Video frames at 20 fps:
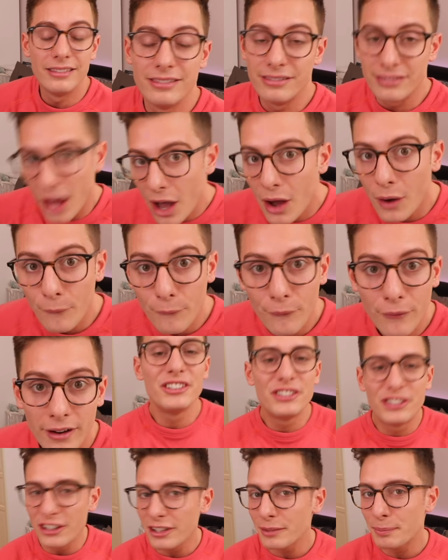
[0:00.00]
No,
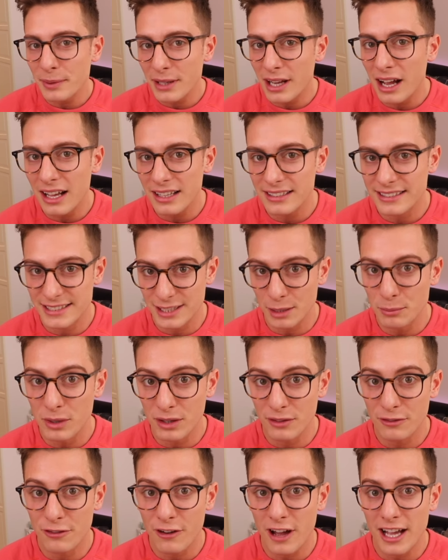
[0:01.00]
just because
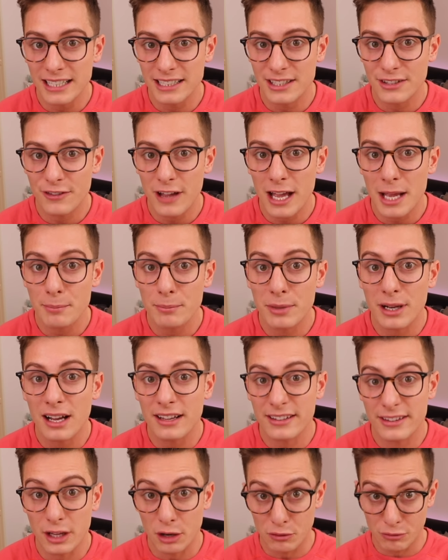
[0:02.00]
someone finds fame
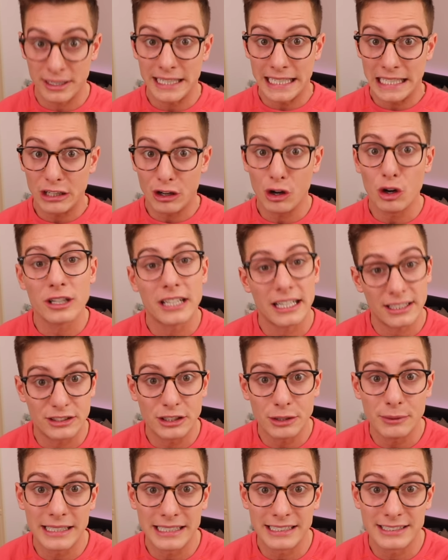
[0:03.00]
because they're really good at
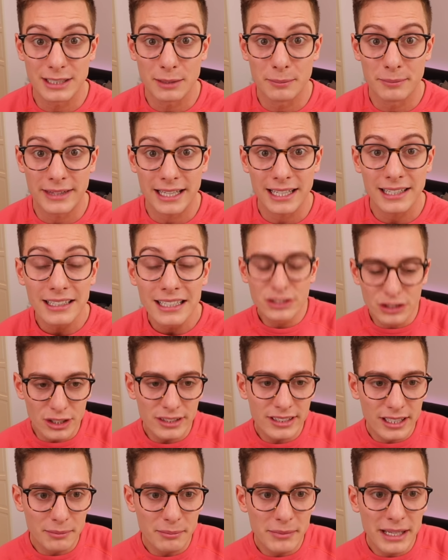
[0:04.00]
doing something
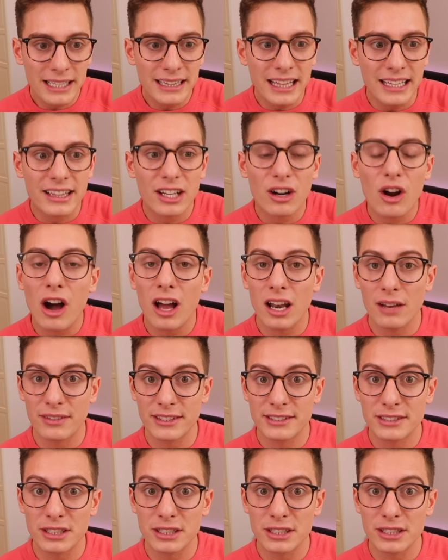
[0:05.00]
doesn't mean that they're all of